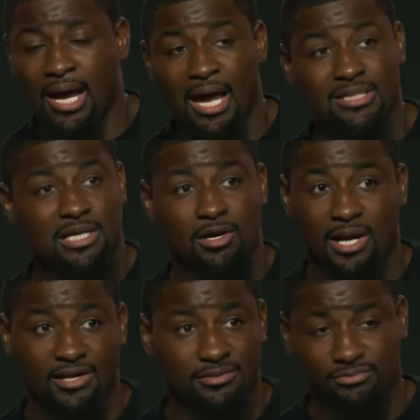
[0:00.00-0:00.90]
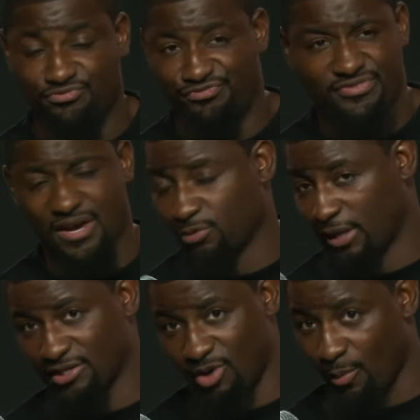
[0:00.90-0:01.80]
I said, okay, several
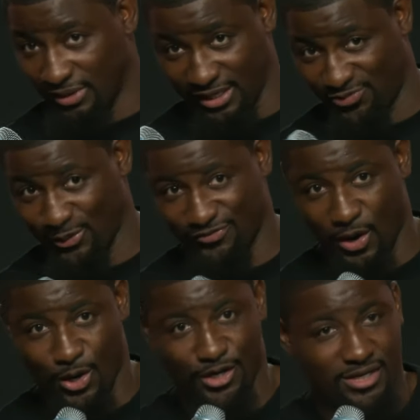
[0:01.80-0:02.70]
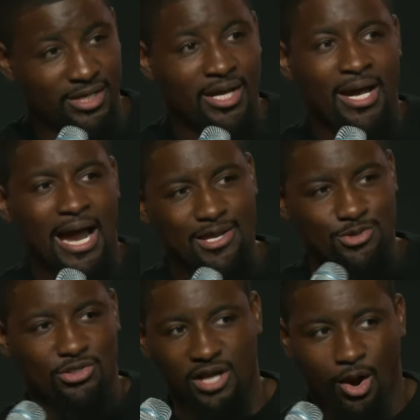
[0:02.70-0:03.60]
things wrong with this. First of all, how you
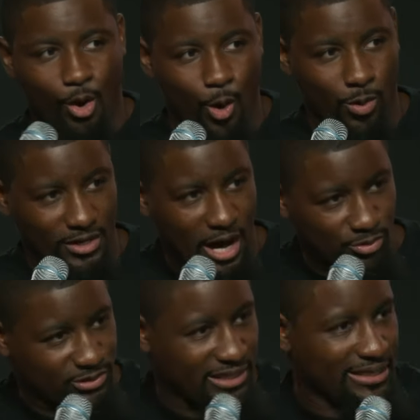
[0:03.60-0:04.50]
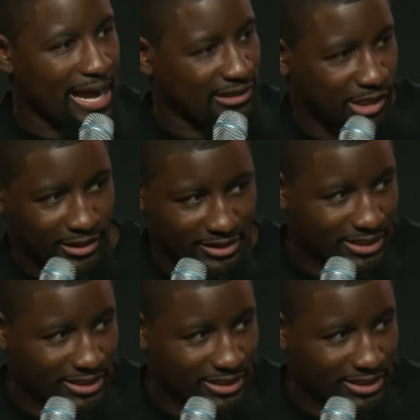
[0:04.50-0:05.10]
gonna start a whole workout routine and not talk to your